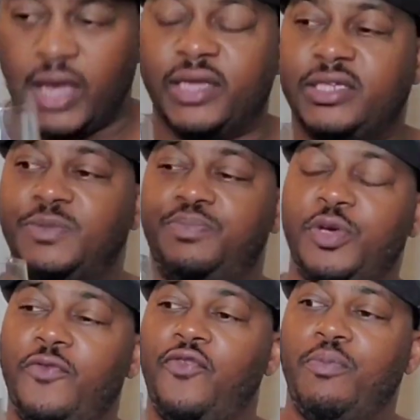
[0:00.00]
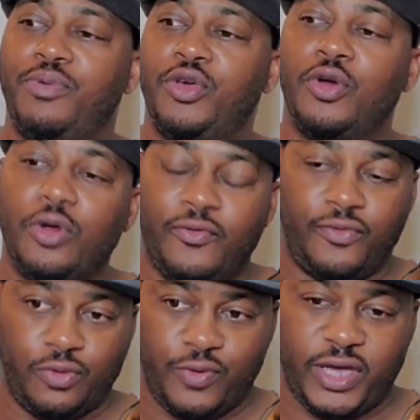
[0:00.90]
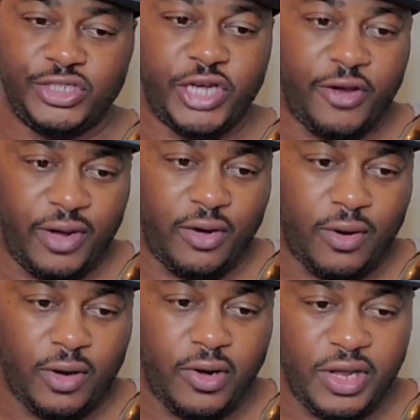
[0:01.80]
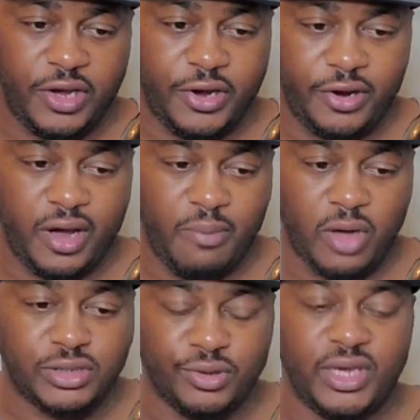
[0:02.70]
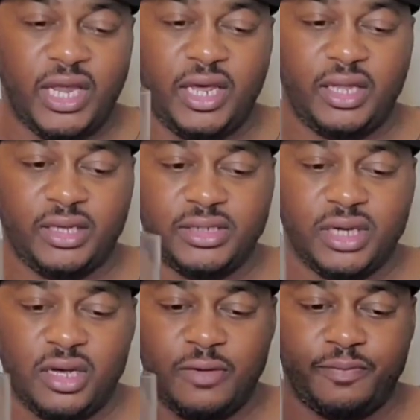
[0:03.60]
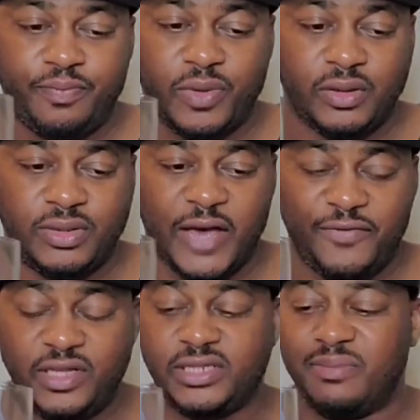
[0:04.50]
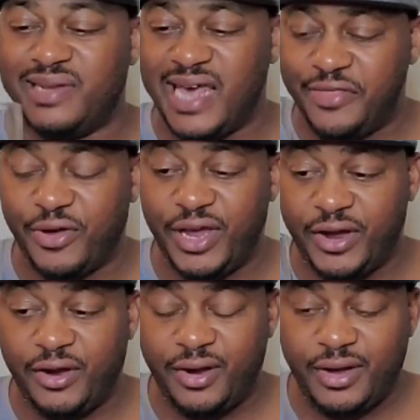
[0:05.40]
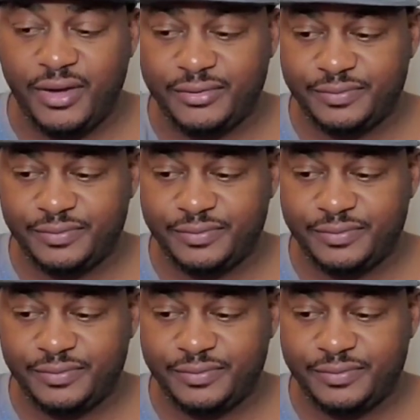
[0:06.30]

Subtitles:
I get this beautiful, beautiful red cherry going on here. I'm also getting this definitely some leather here.